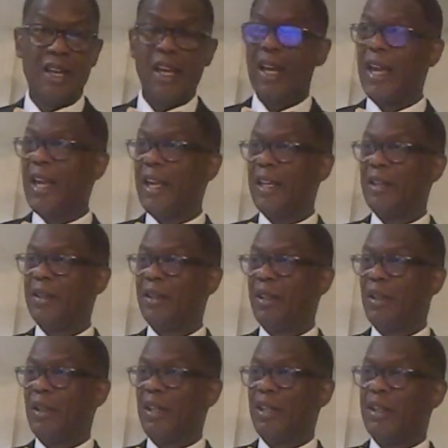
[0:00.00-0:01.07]
And
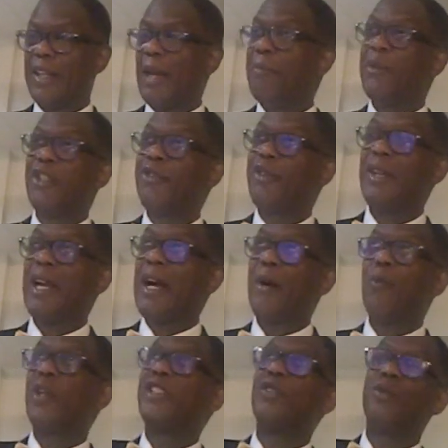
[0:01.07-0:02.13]
that mystery God
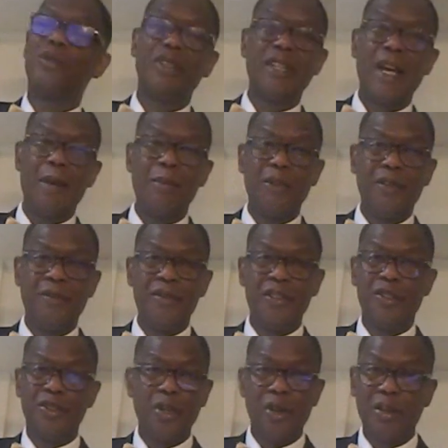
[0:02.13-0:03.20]
wasn't on top of the
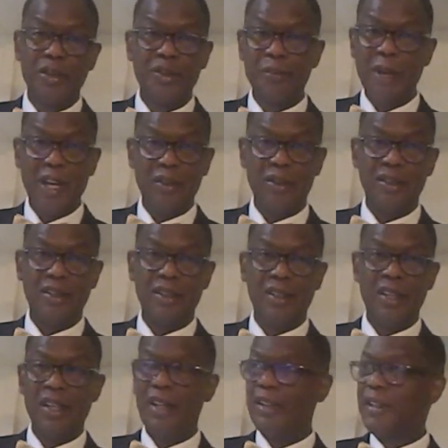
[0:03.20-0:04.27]
tallest mountain.
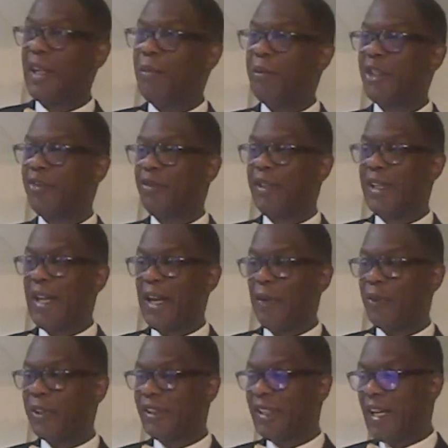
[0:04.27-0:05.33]
That mystery God
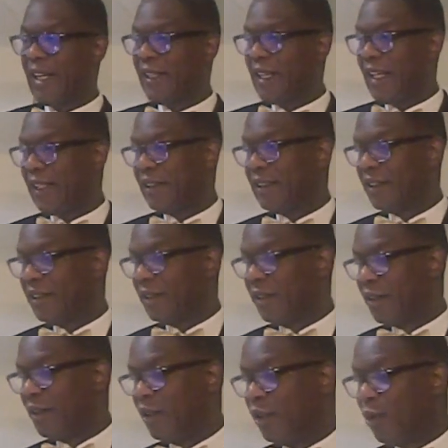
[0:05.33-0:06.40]
was not at the
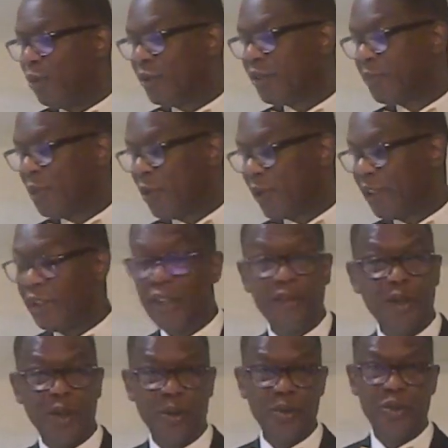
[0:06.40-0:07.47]
lowest point of
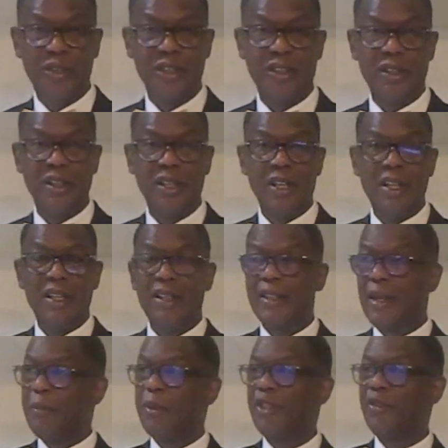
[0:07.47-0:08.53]
the ocean.
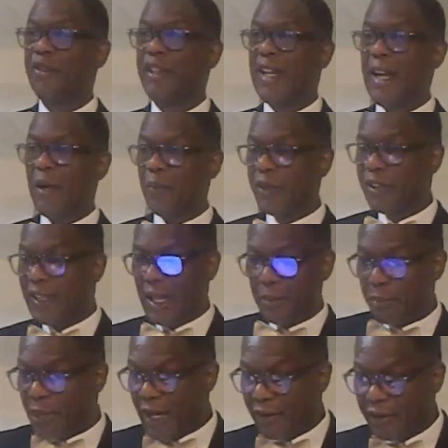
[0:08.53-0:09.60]
That mystery God was
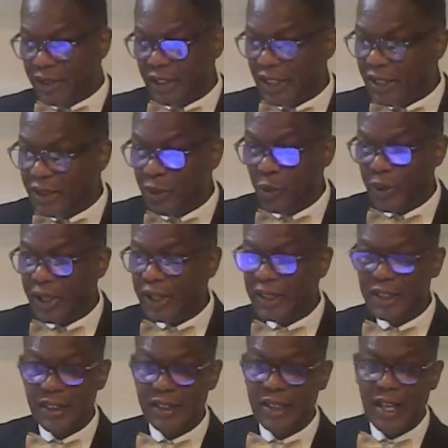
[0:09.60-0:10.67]
not buried anywhere
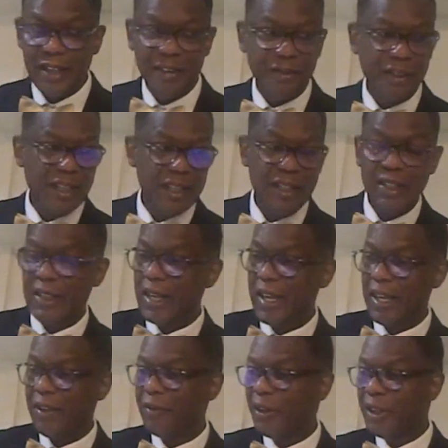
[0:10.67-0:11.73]
inside of any
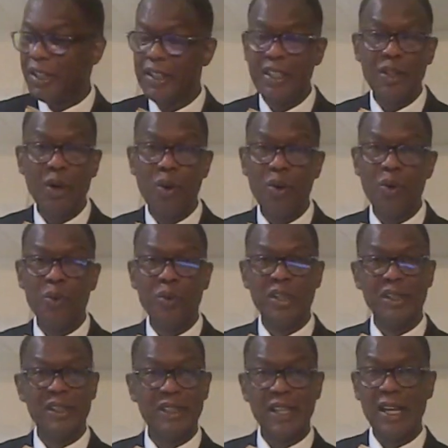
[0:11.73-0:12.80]
cave or any hole
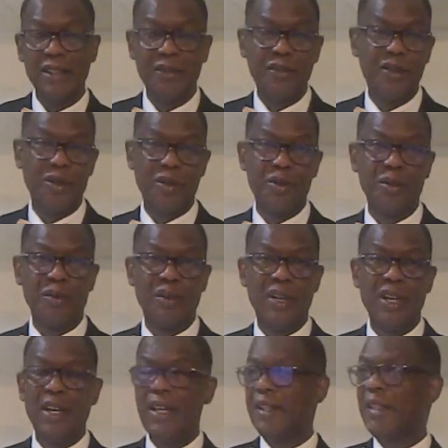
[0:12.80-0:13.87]
inside of the earth.
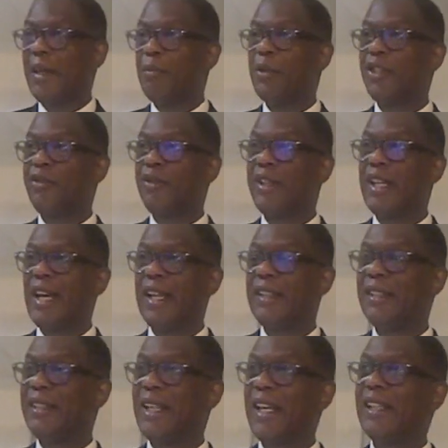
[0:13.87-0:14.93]
That mystery God
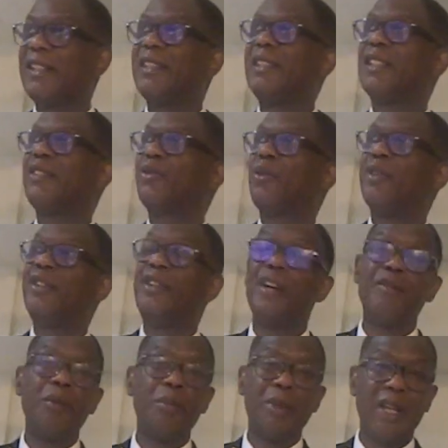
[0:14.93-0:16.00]
did not exist on
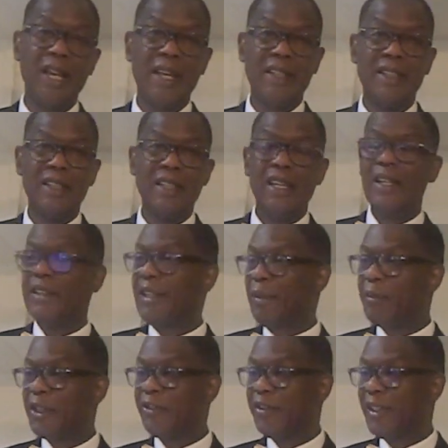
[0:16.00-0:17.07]
another planet. That
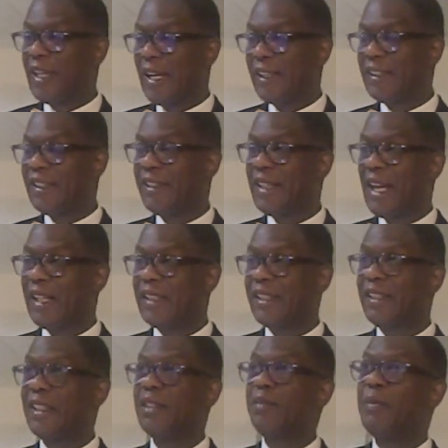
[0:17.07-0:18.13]
mystery God did not
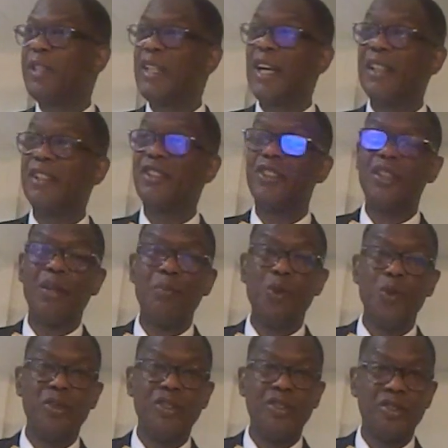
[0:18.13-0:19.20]
exist beyond the sun,
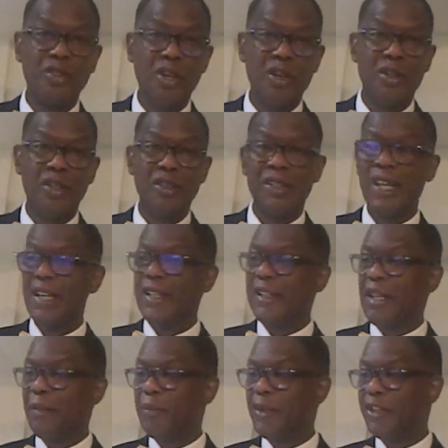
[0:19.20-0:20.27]
moon, and stars.
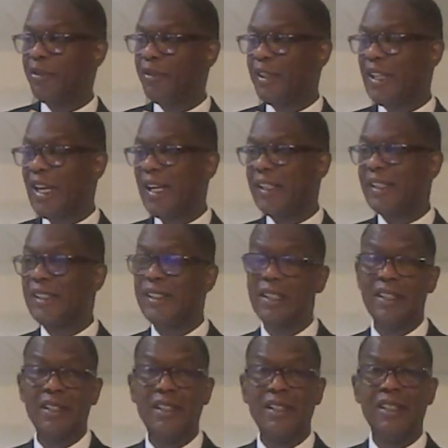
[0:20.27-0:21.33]
That mystery God
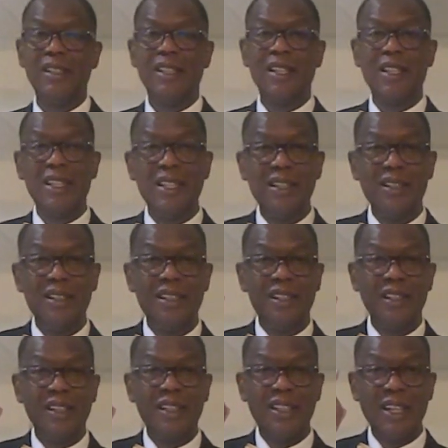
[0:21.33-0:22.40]
existed in the
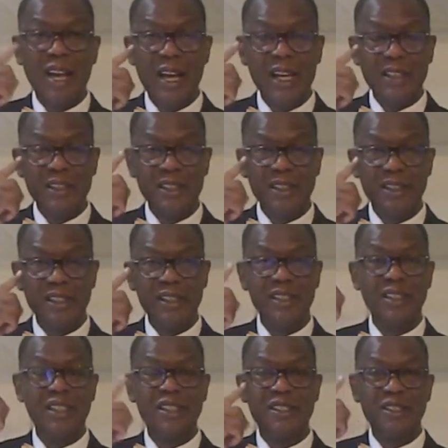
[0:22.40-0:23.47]
consciousness
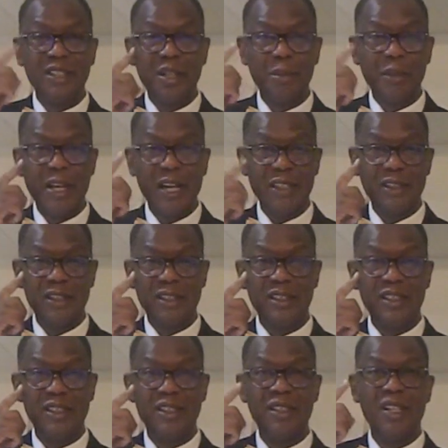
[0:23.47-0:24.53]
and
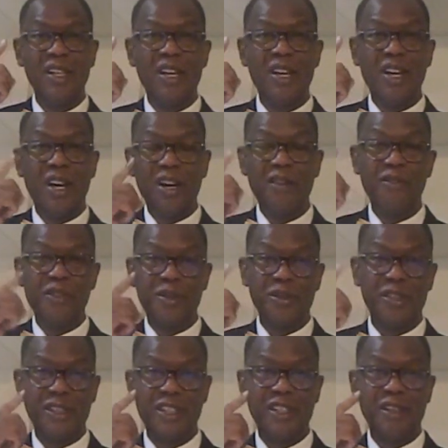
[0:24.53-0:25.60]
subconsciousness of
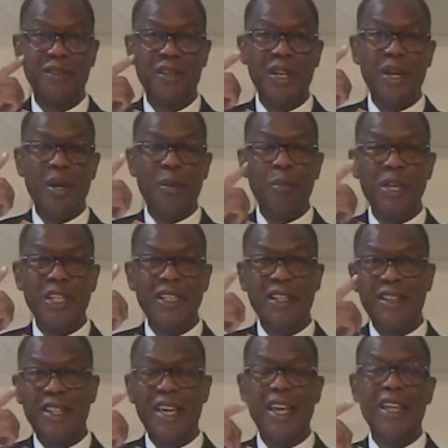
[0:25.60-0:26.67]
yourself. Meaning
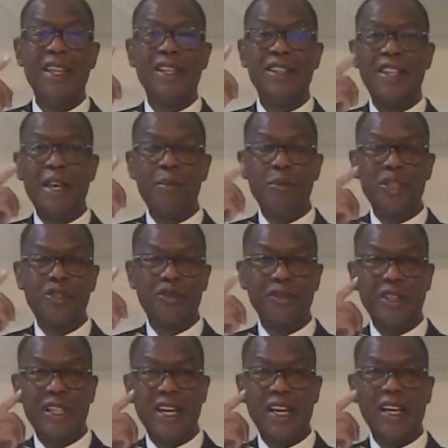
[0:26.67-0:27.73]
that that mystery
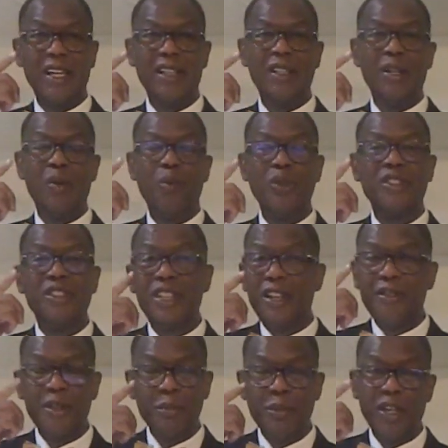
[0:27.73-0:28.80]
God was
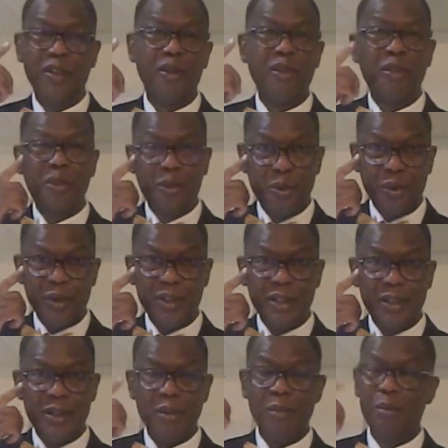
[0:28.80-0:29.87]
nothing but a thought
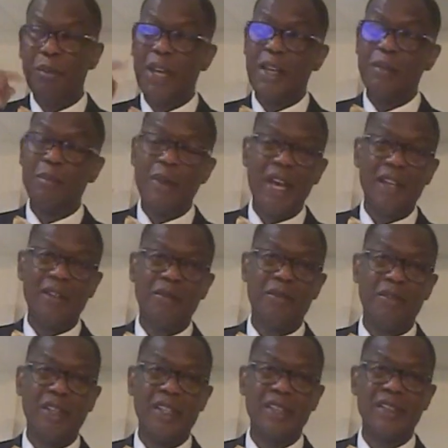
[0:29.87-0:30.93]
made
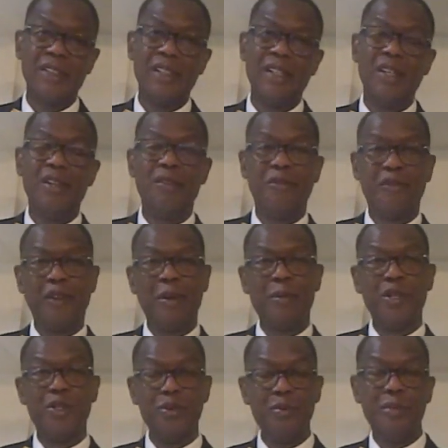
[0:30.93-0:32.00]
manifest from
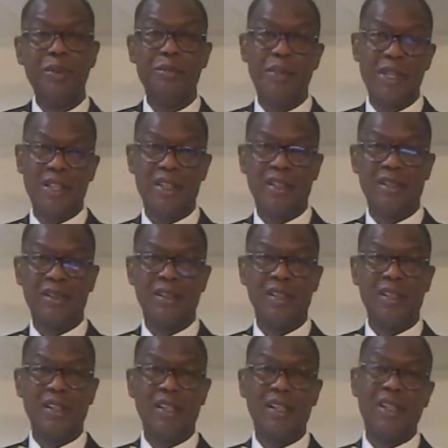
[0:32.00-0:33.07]
human beings.
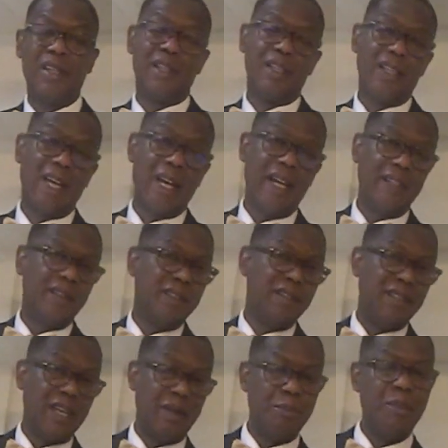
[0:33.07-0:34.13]
God did
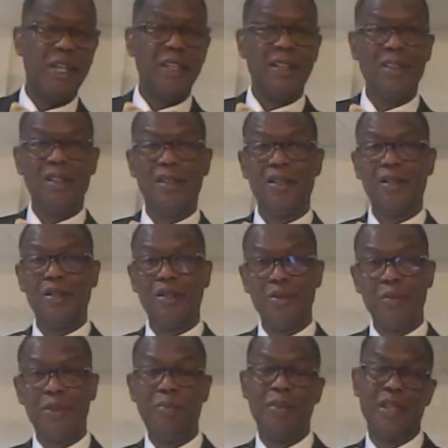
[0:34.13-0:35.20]
not make
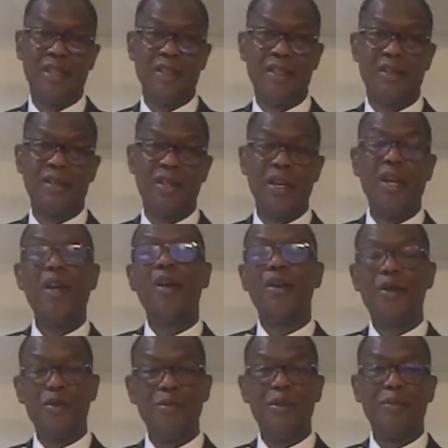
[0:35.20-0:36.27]
human beings.
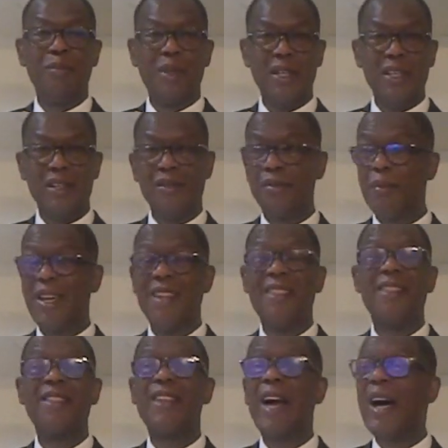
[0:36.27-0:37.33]
Human beings made
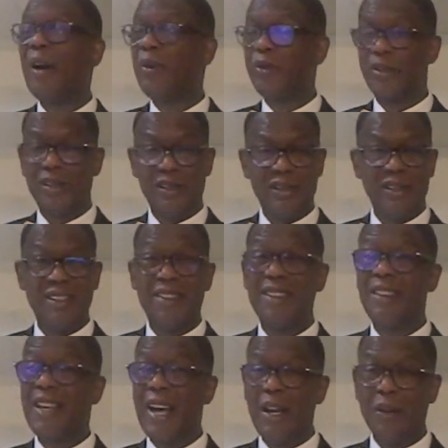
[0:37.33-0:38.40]
thousands and
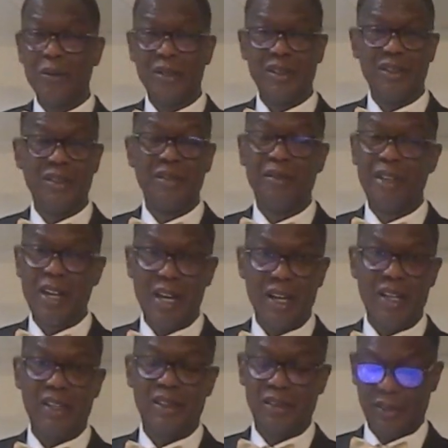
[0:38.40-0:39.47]
thousands of
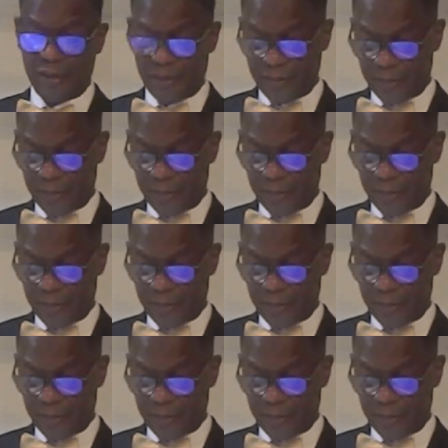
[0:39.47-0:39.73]
gods.